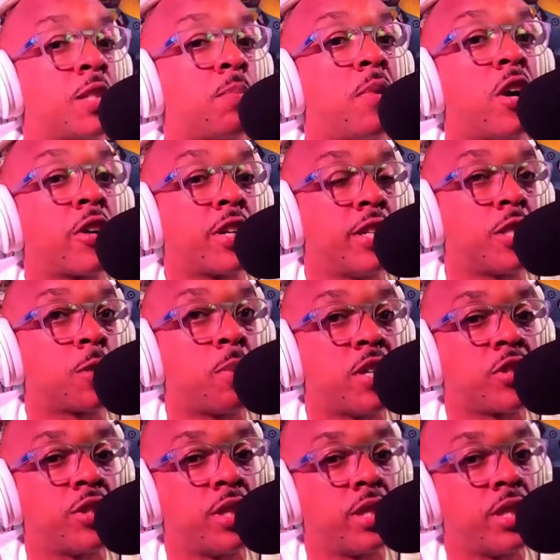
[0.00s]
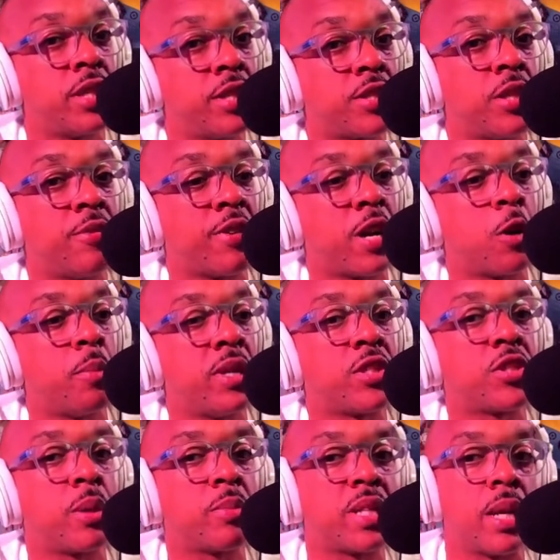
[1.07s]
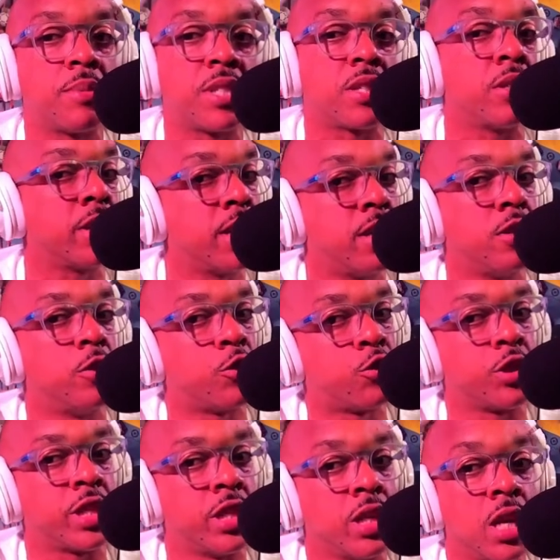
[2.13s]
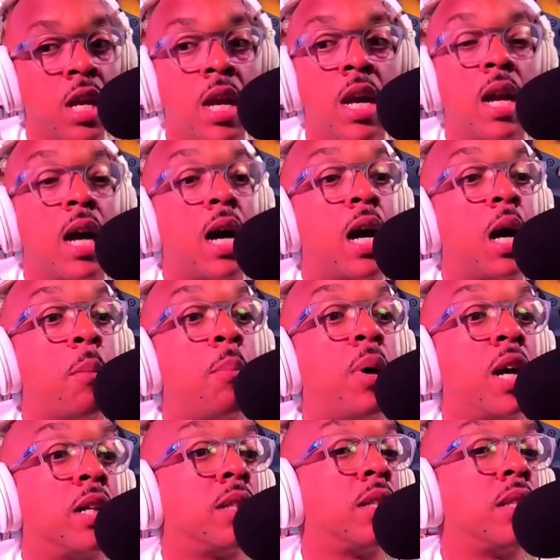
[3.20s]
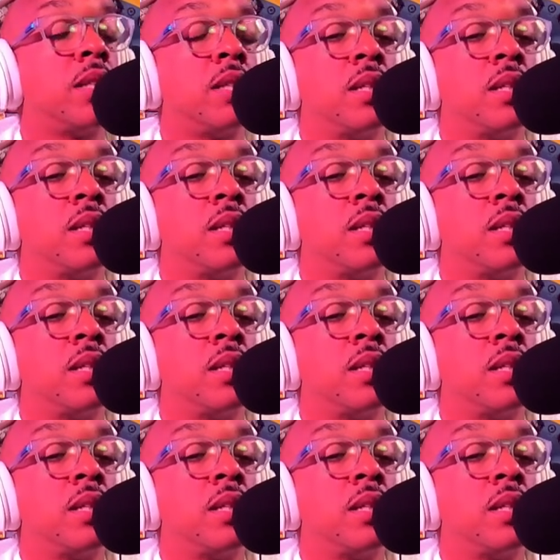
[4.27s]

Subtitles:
But in this market, especially in this environment, sometimes it could get a little tricky.